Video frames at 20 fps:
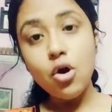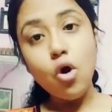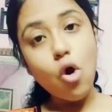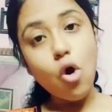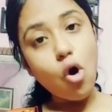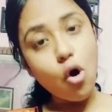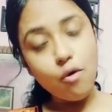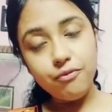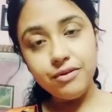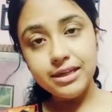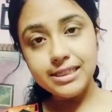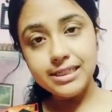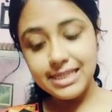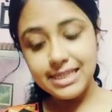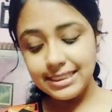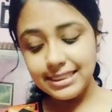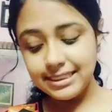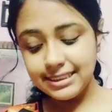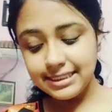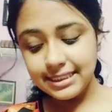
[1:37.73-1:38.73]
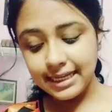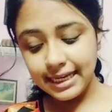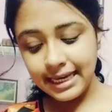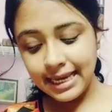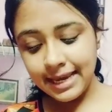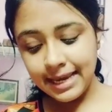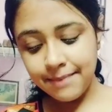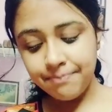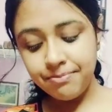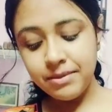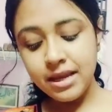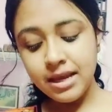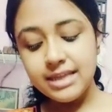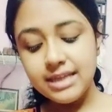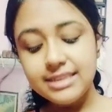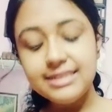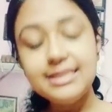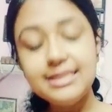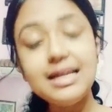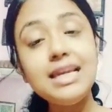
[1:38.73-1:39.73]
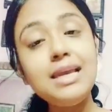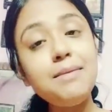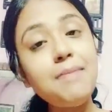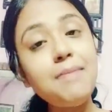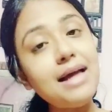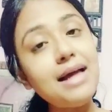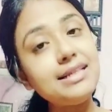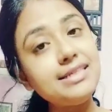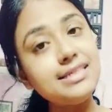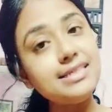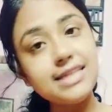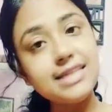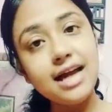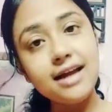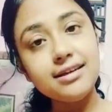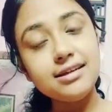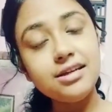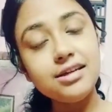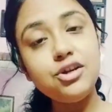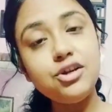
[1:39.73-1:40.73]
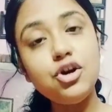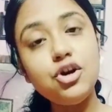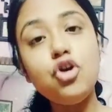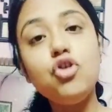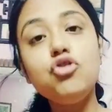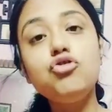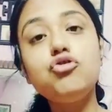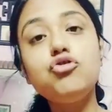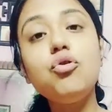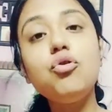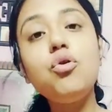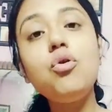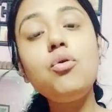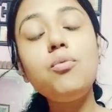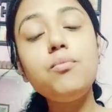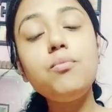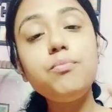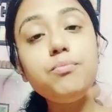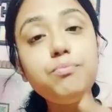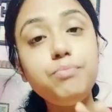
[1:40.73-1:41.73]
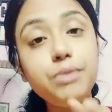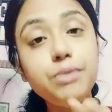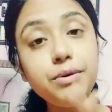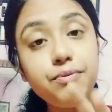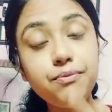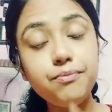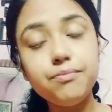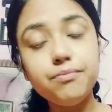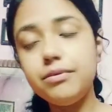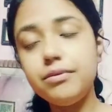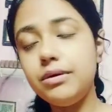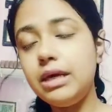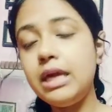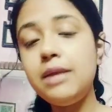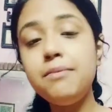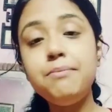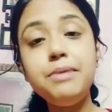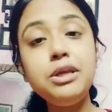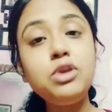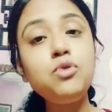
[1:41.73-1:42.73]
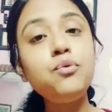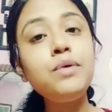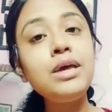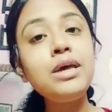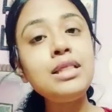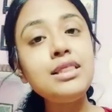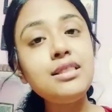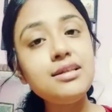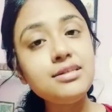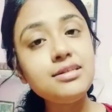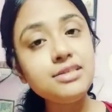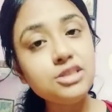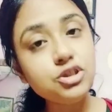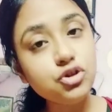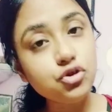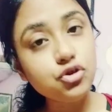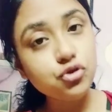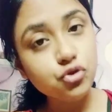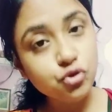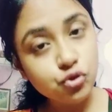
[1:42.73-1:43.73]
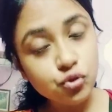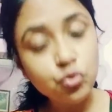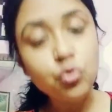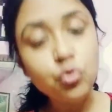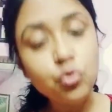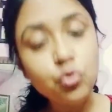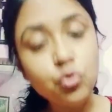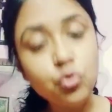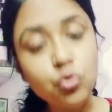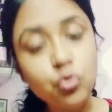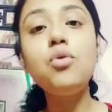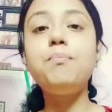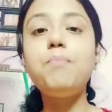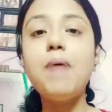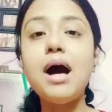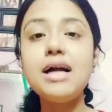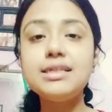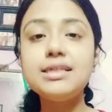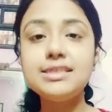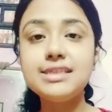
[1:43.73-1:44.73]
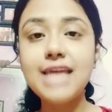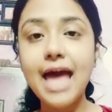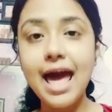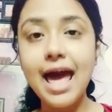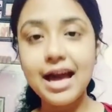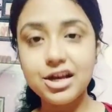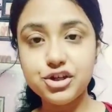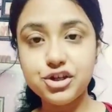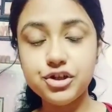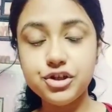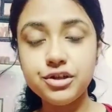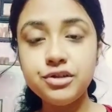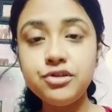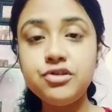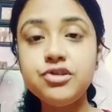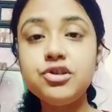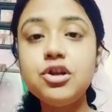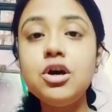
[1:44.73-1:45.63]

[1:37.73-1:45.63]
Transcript: Obviously Salim had started. So in between these two past actions,